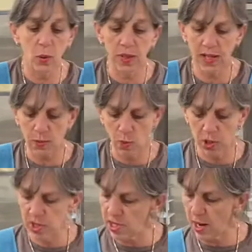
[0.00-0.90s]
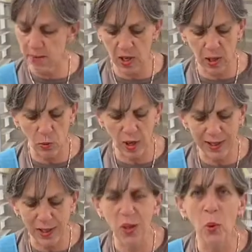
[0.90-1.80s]
That's more stem than I
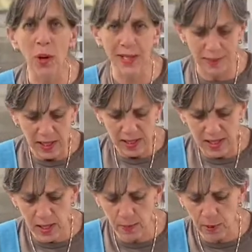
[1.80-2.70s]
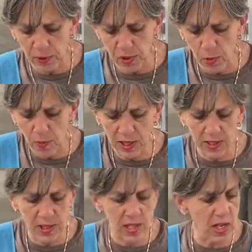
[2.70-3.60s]
want. You know what? Some people don't mind
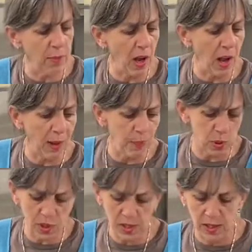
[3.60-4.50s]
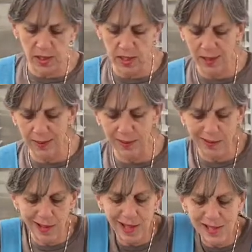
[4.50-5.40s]
the stem. I personally think
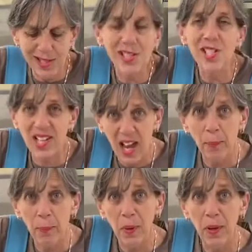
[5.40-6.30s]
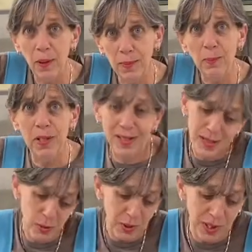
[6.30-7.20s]
it's the stem. I mean, it's
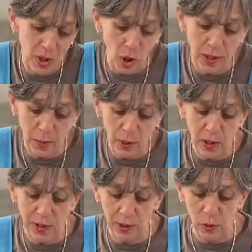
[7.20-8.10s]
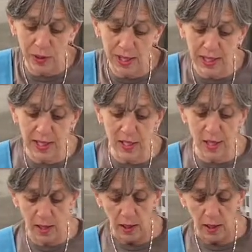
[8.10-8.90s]
really not the part that we're eating, is it?